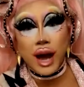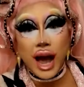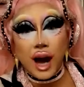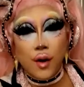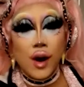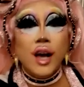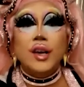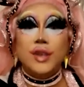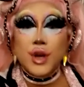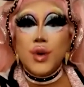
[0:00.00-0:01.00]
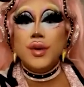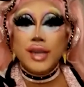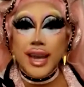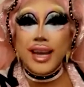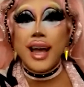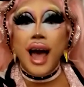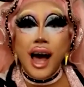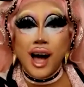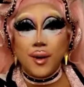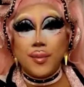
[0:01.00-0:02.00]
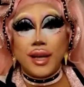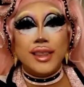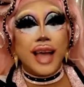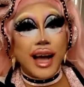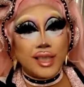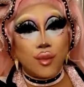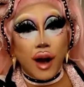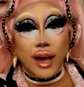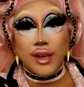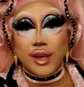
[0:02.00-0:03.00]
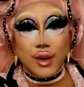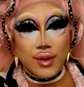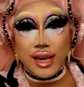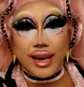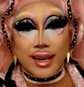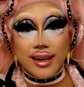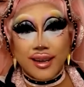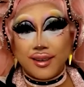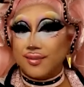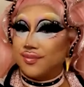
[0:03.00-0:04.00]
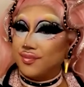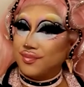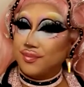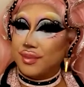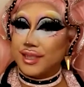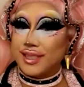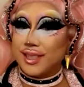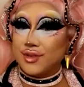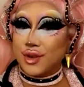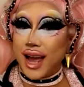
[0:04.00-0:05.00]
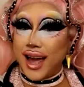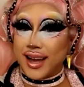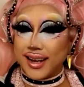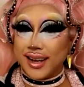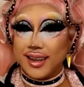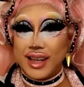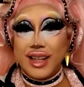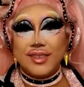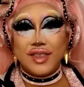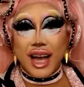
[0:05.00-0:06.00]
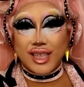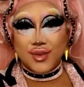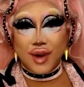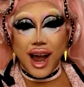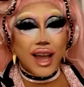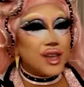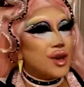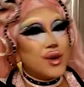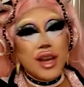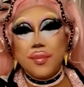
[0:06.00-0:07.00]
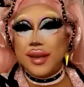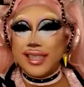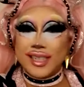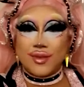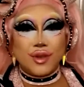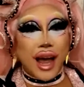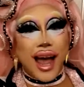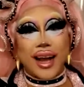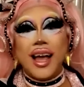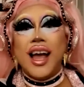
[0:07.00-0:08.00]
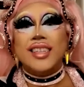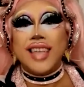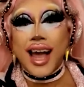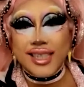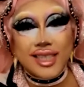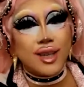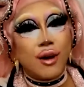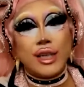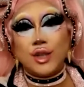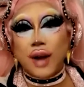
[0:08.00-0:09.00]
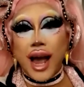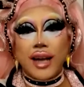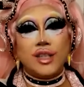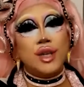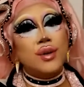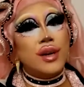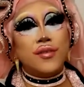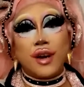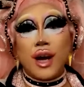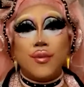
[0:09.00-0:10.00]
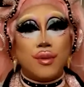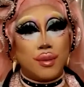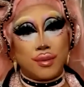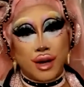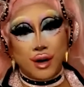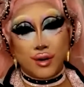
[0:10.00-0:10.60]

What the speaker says: how, you need help, and that's why you need Business of Drag. That's right, you need Business of Drag. Taxes are a drag. Tune in for help from a pro.